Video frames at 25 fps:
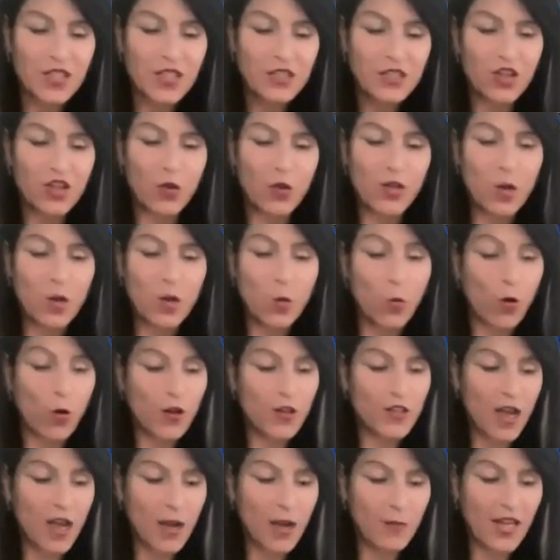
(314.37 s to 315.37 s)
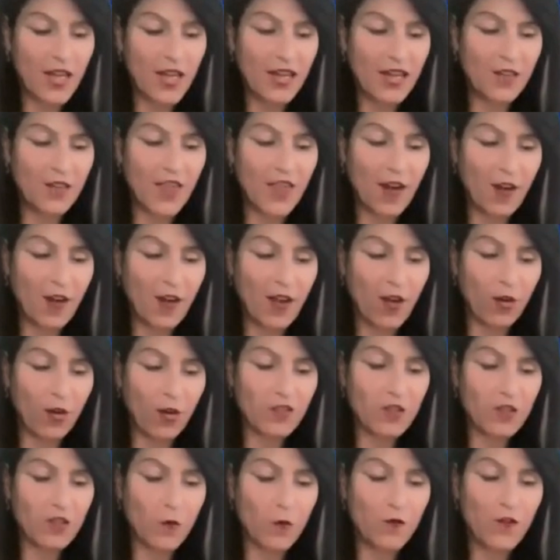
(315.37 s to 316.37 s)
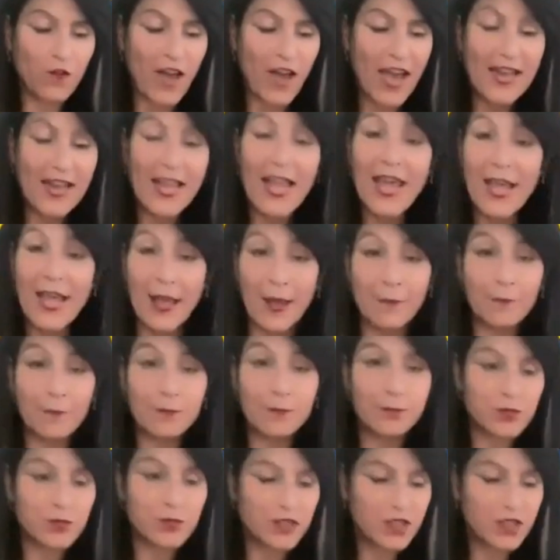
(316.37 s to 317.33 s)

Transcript: Tony Award nominated there. Also, Fat Ham